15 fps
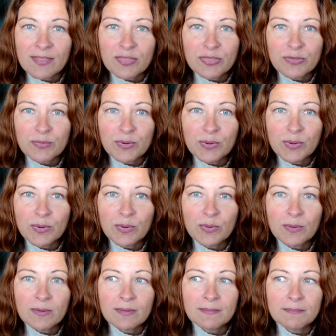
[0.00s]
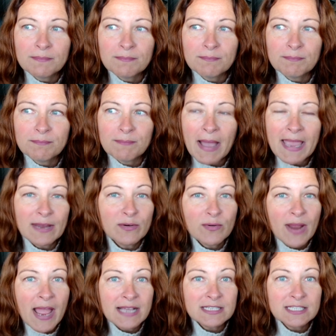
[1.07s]
Through my
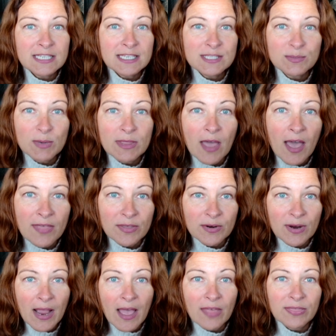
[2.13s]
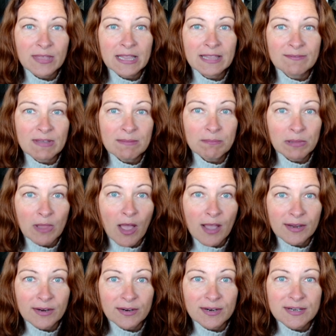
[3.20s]
interactions with other healthy living
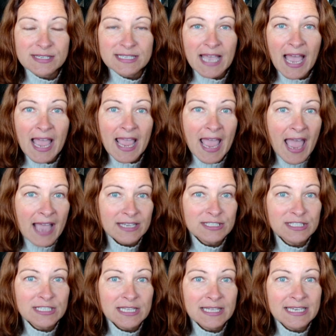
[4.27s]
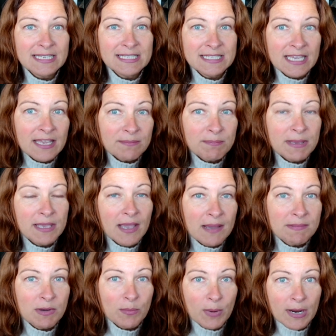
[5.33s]
bloggers, I actually did
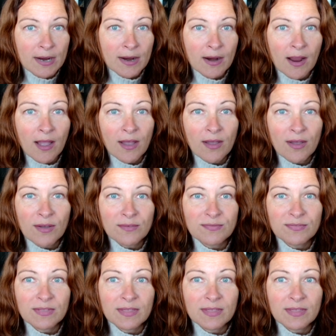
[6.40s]
become aware of